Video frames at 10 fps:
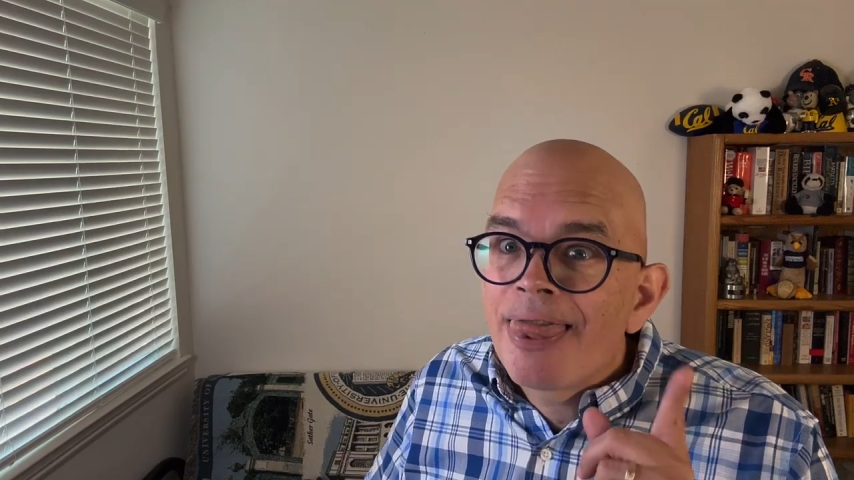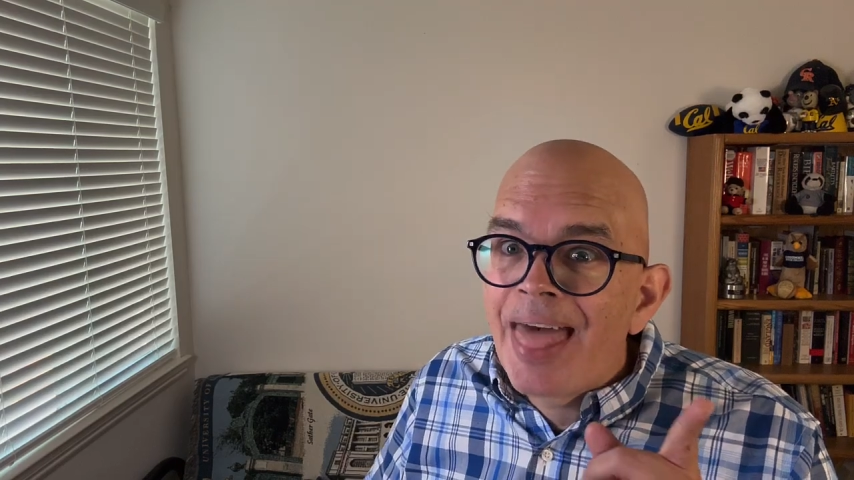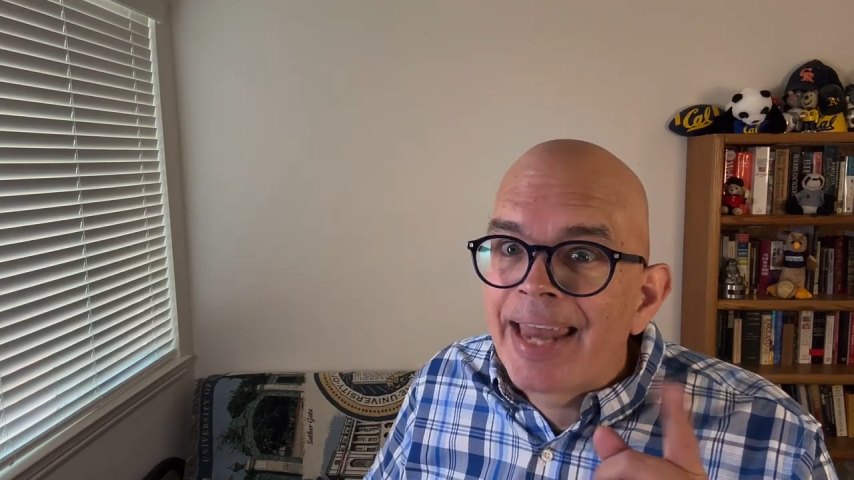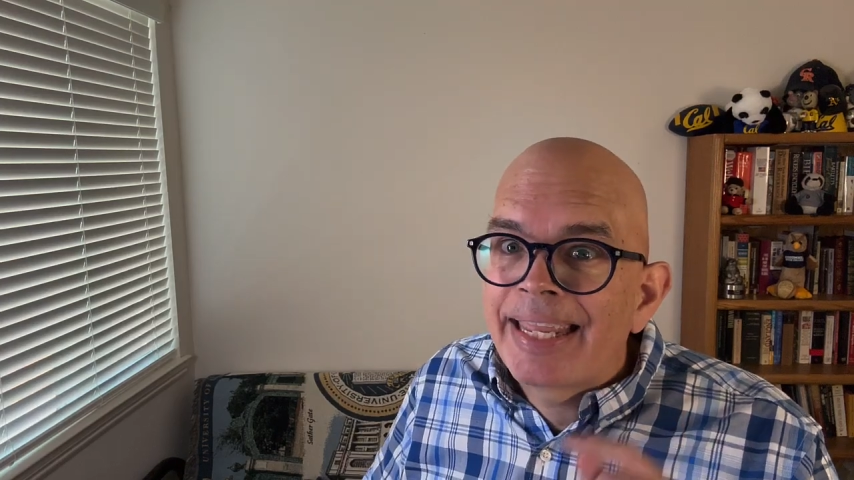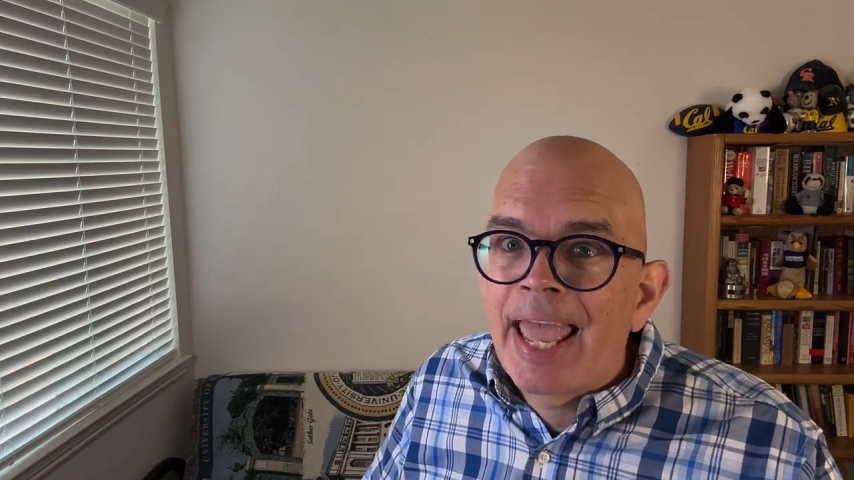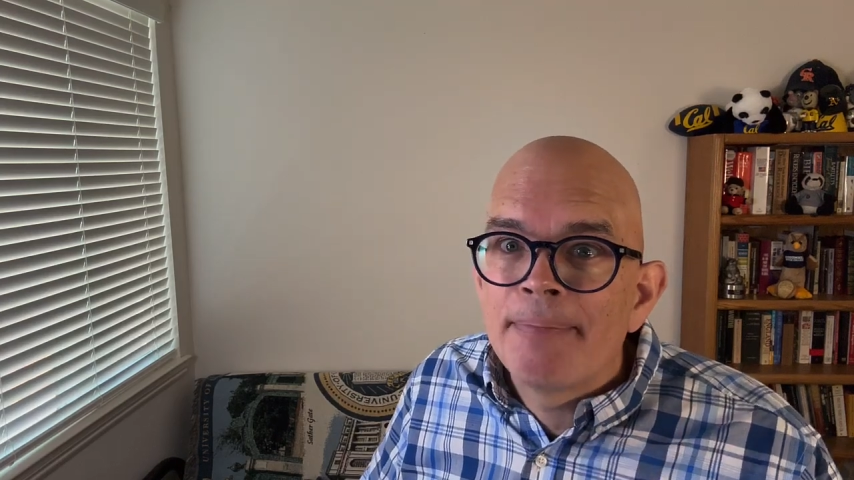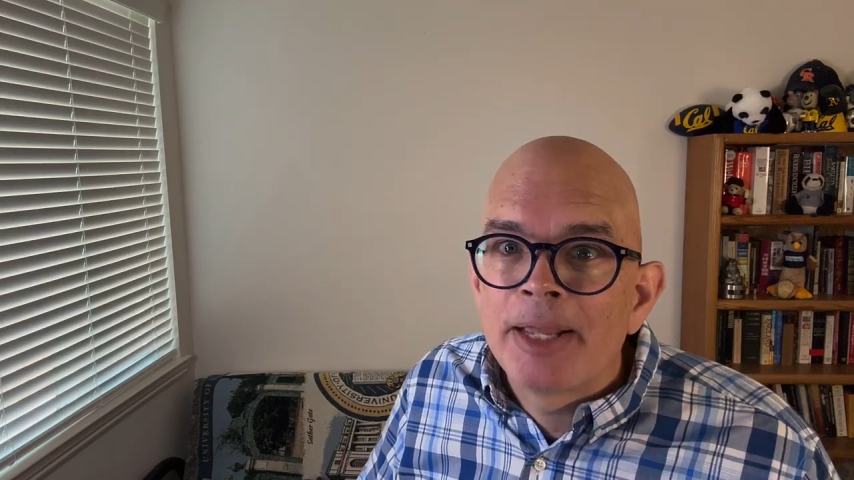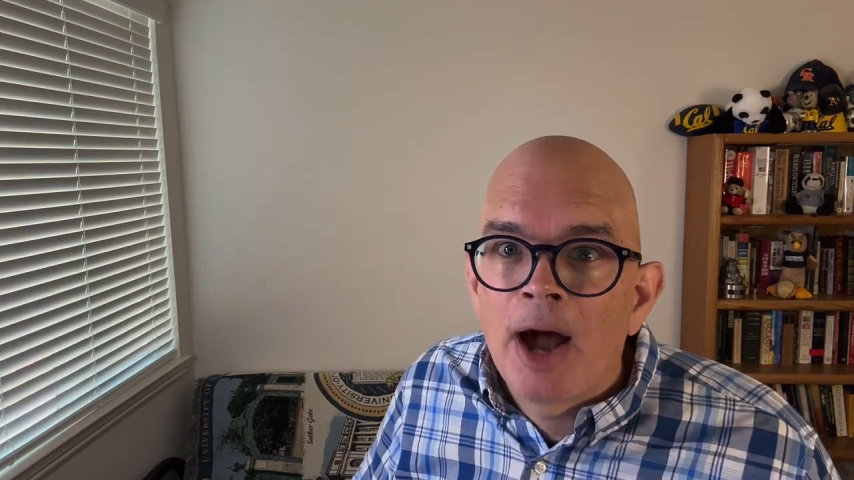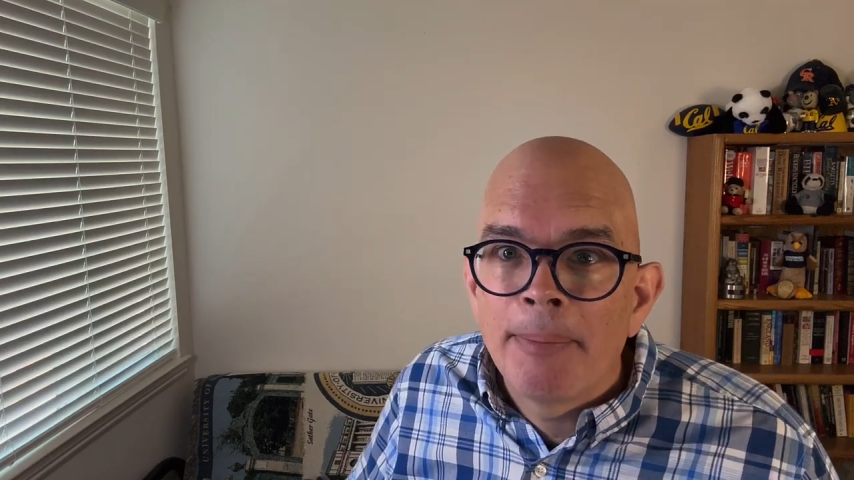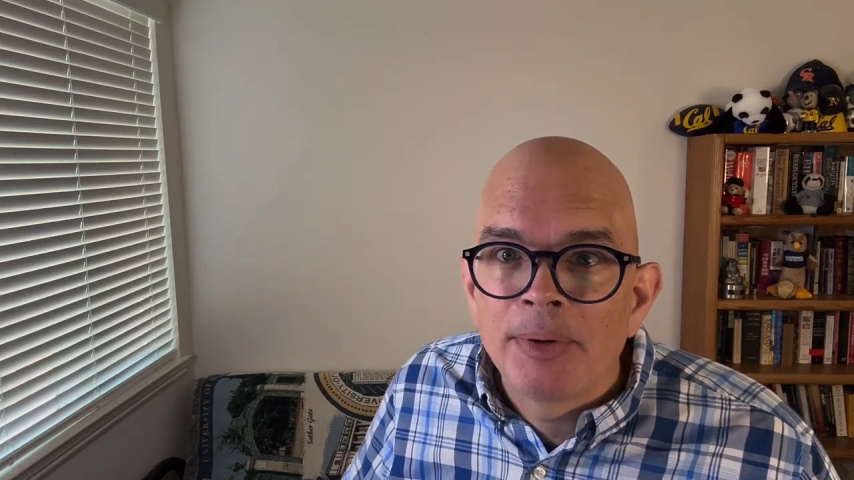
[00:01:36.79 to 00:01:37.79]
that can be
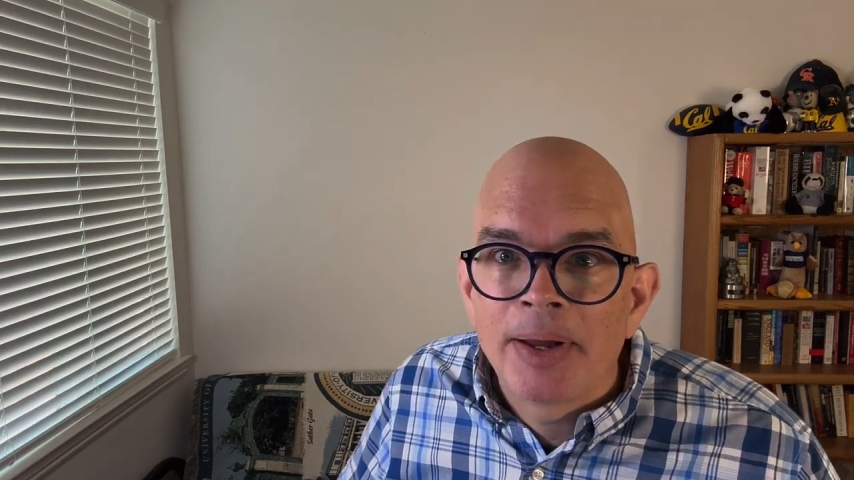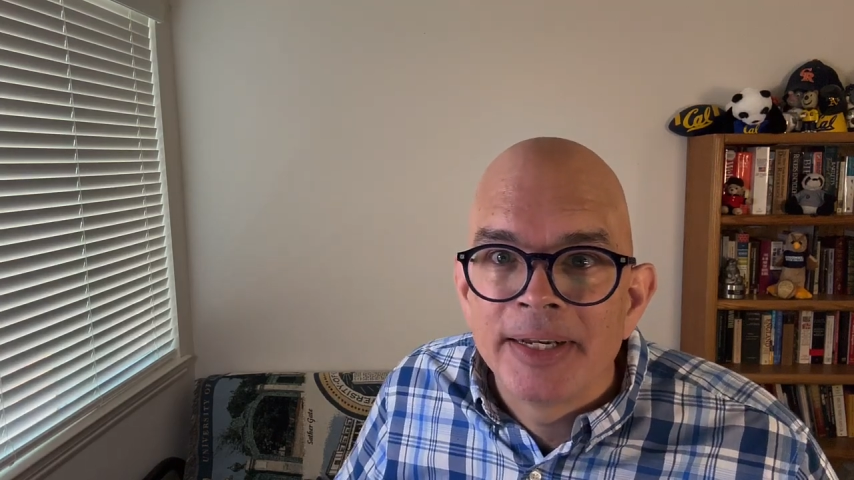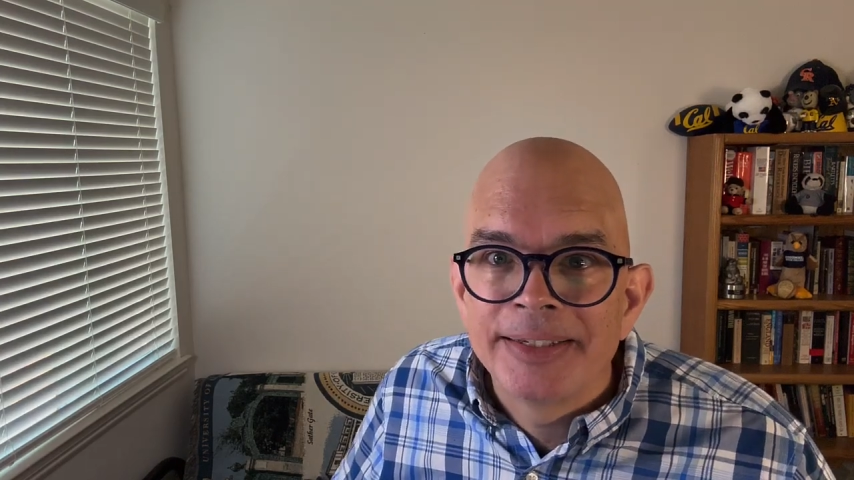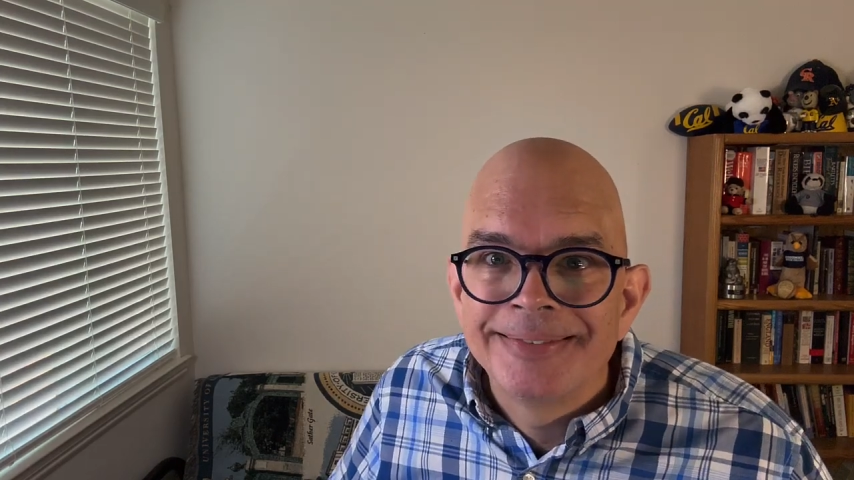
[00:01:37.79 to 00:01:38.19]
copyrighted.